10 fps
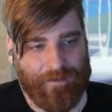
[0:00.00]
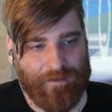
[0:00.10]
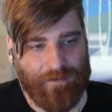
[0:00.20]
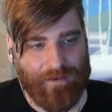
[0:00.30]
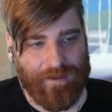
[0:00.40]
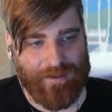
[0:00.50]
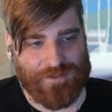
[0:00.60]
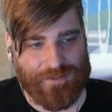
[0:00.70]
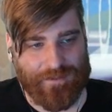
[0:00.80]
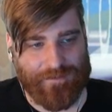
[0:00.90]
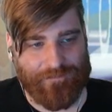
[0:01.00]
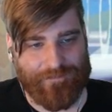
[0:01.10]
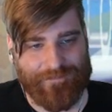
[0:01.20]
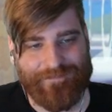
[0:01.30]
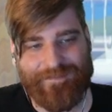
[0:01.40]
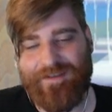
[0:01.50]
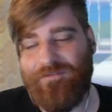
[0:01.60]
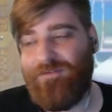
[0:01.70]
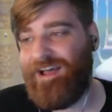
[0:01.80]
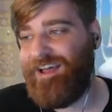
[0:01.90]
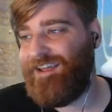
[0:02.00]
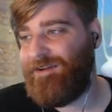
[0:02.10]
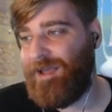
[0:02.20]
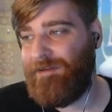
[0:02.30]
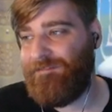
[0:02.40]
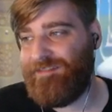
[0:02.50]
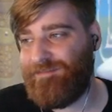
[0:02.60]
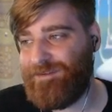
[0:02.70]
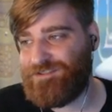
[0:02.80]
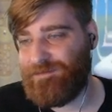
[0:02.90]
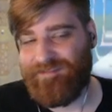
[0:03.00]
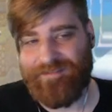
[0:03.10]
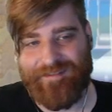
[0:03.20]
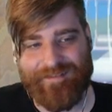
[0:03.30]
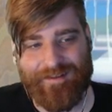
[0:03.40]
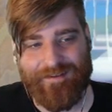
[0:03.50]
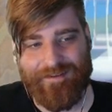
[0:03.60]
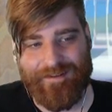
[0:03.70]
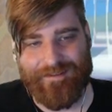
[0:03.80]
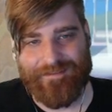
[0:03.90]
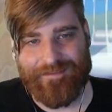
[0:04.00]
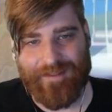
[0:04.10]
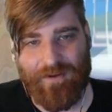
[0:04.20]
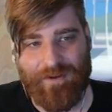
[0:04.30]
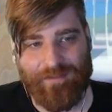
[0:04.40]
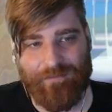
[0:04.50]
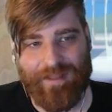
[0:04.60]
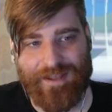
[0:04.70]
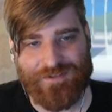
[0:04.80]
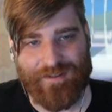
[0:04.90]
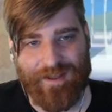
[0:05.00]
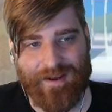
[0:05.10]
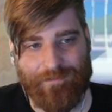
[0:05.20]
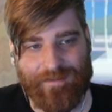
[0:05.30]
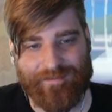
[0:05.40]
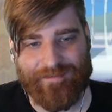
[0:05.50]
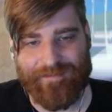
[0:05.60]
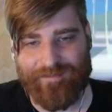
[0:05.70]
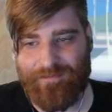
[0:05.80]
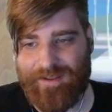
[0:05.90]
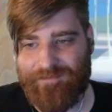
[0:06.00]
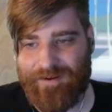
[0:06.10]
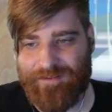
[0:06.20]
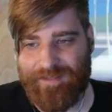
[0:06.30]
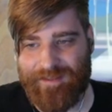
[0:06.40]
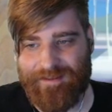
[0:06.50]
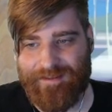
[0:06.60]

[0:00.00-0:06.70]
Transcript: Oh gosh. Why I'm having so much troubles with this now. Oh, I think we actually got it, but it's way far too late.